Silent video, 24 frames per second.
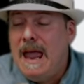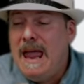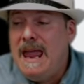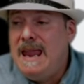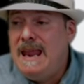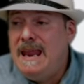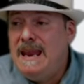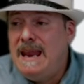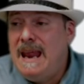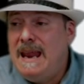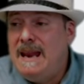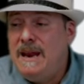
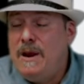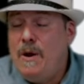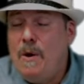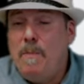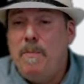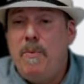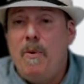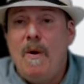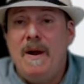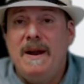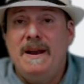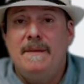and at no
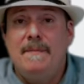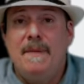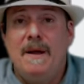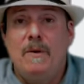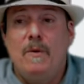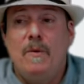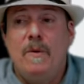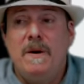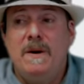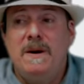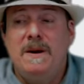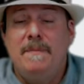point am I
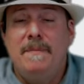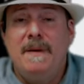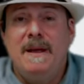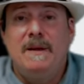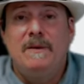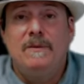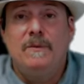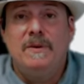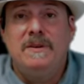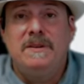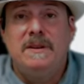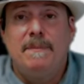worried
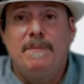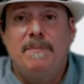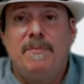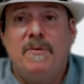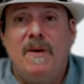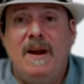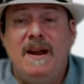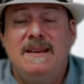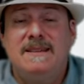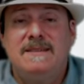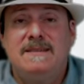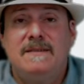about what the
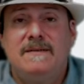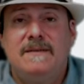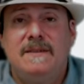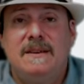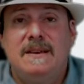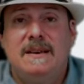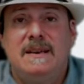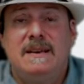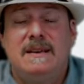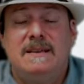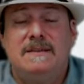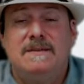price of
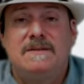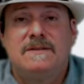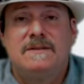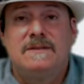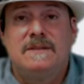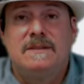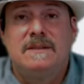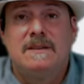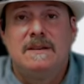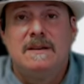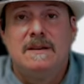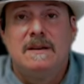it
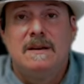is.